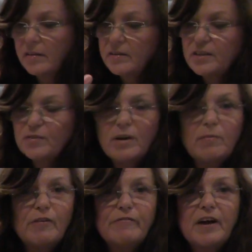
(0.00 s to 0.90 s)
This is one of
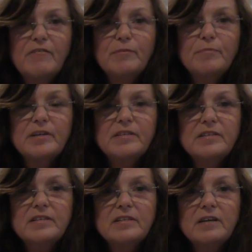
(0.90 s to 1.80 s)
my favourite
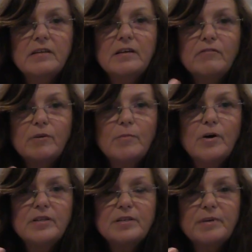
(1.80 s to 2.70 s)
pieces because I think it
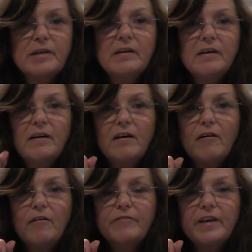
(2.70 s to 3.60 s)
reminds me
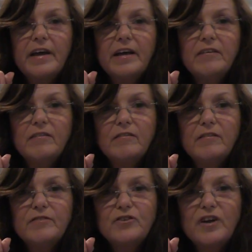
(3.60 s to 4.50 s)
of the head
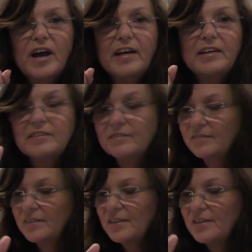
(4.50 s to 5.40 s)
of a dragon.
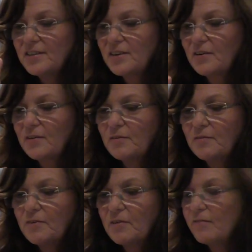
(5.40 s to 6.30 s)
So
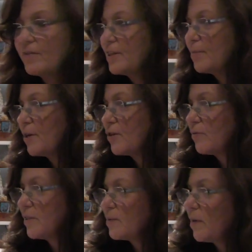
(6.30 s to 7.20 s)
very, very special,
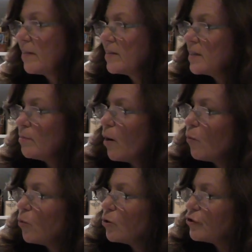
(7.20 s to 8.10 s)
this one. This is my
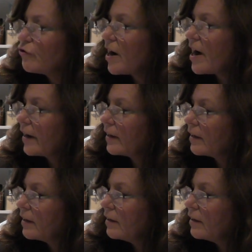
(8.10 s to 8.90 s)
water dragon.